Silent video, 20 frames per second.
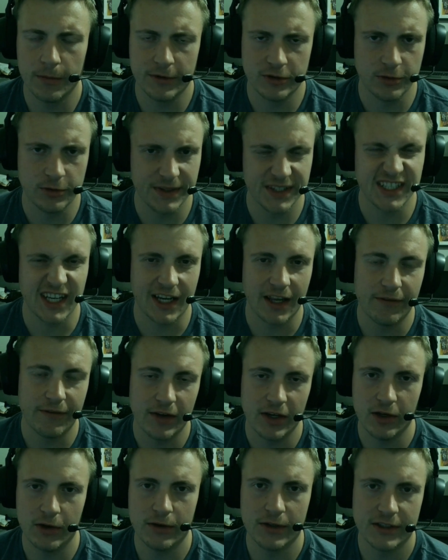This will be the second
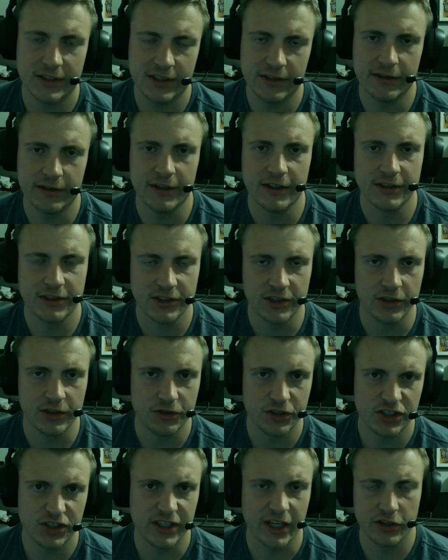video in the series, so
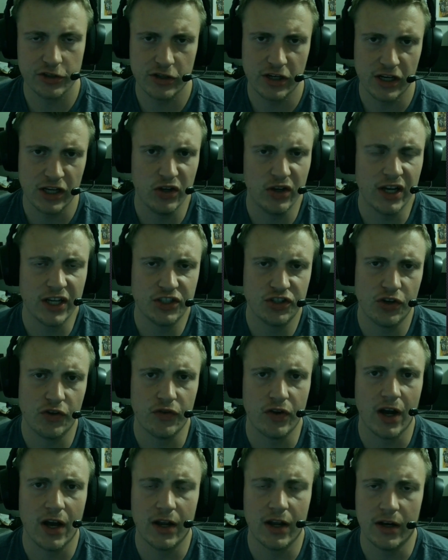just yesterday you guys should
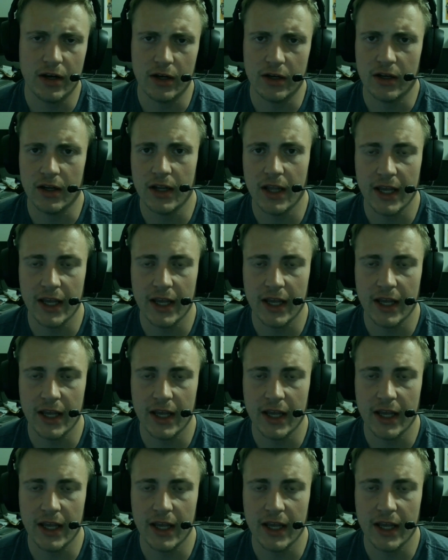have gotten